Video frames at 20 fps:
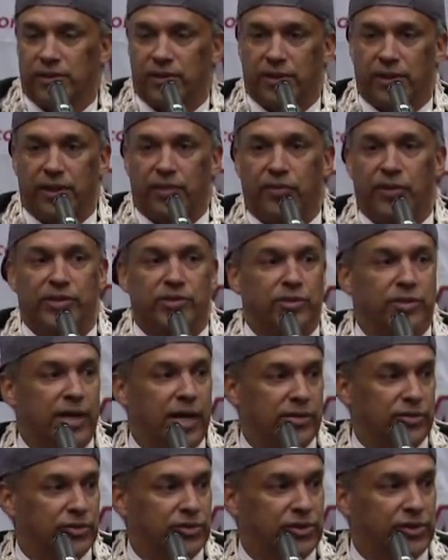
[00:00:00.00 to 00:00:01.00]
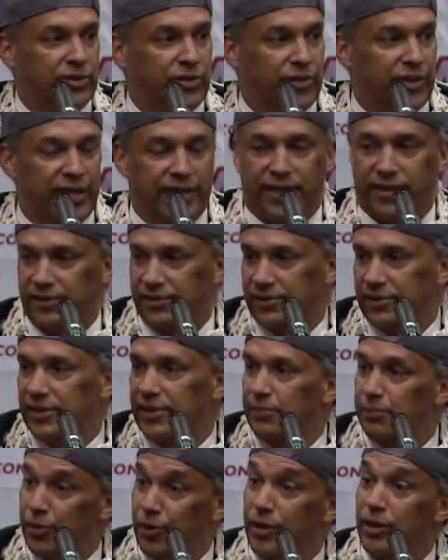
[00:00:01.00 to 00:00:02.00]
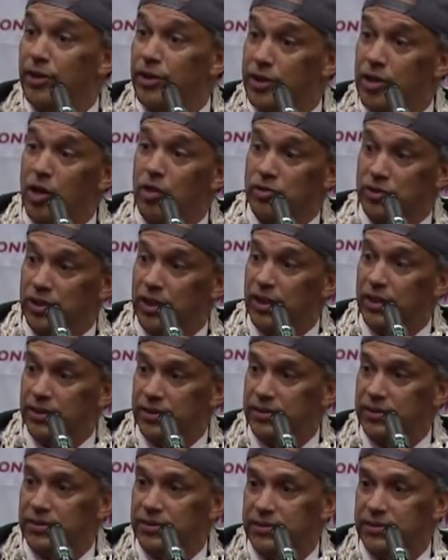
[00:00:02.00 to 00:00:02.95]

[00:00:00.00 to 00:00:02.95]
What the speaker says: And the rest of you guys are still thinking. Pretty good coach, huh?